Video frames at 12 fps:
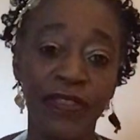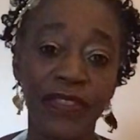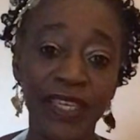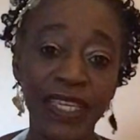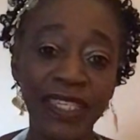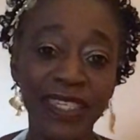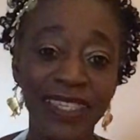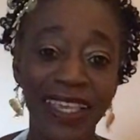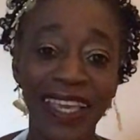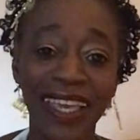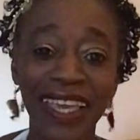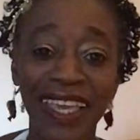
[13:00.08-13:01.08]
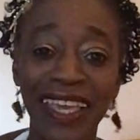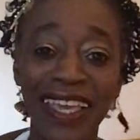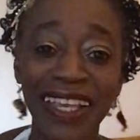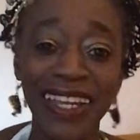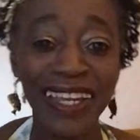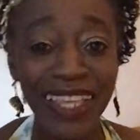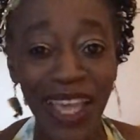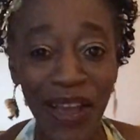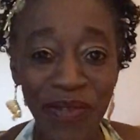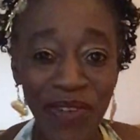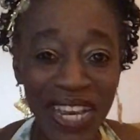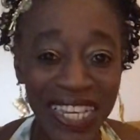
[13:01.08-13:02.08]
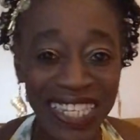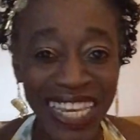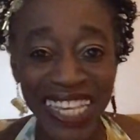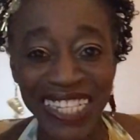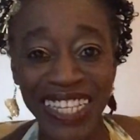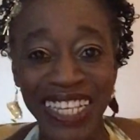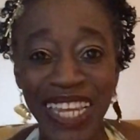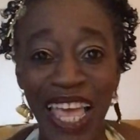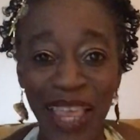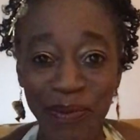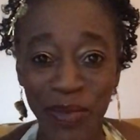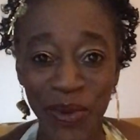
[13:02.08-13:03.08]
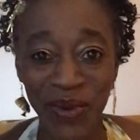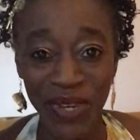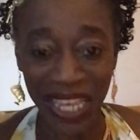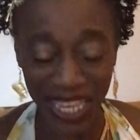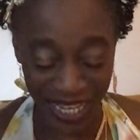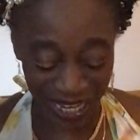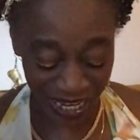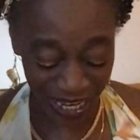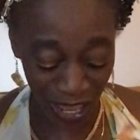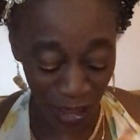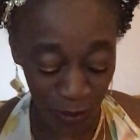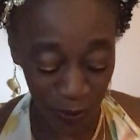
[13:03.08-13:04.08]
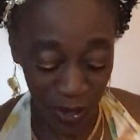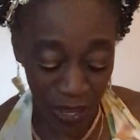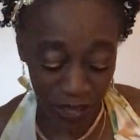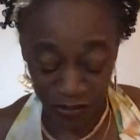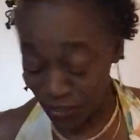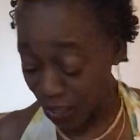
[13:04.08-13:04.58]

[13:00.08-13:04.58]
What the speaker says: this Leo reading, Sun and Moon in Leo. So